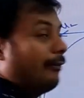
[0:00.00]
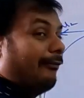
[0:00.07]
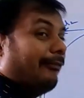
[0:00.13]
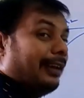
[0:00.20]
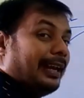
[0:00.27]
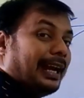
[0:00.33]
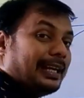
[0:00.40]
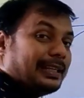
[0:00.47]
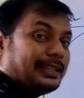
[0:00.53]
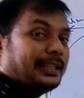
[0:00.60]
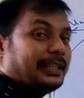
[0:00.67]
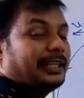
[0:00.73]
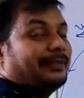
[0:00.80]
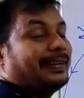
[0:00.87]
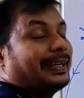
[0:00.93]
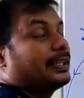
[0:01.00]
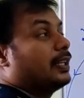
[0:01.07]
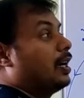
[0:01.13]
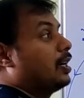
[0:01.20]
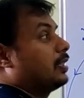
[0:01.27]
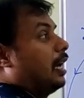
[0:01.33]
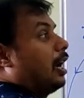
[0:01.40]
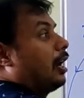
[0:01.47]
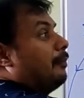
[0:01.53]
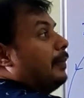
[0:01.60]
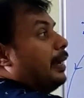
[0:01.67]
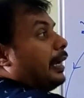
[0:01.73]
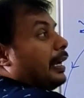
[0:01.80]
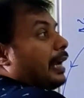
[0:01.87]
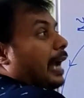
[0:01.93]
Velocity vectors are
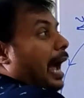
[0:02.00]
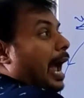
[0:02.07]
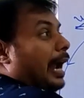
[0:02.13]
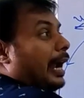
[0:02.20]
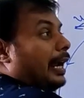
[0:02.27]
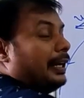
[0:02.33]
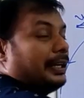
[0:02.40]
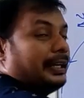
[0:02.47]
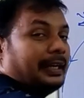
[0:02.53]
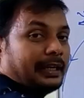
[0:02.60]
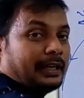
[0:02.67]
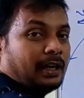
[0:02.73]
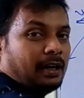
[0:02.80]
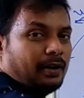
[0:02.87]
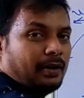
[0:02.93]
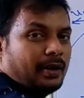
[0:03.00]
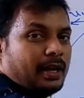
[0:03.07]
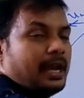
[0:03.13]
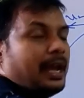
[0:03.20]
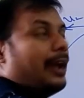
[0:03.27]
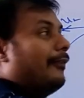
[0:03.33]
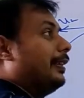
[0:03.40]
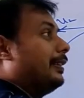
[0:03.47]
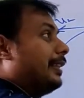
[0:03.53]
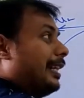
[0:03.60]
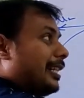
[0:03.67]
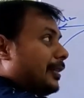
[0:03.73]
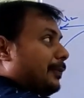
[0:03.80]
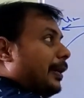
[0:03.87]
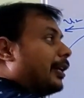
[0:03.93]
making angle theta with
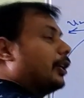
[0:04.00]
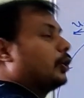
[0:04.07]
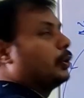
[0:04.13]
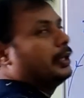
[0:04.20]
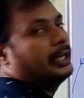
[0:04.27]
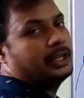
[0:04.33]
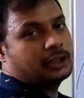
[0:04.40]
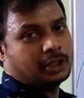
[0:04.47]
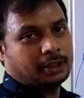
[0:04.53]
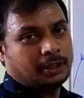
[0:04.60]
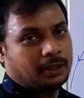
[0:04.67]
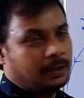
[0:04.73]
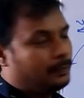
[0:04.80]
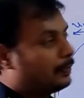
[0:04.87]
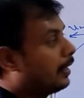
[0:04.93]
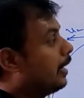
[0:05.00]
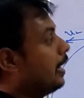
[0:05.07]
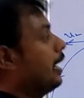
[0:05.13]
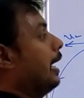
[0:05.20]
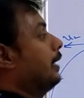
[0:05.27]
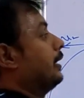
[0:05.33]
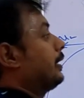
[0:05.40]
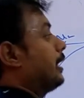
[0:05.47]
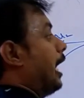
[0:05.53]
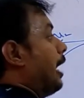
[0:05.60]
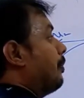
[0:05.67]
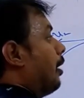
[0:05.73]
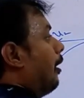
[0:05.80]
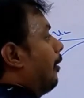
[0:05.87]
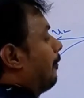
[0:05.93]
respect to each other at the
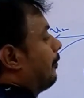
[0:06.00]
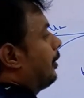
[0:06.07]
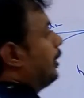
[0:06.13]
time of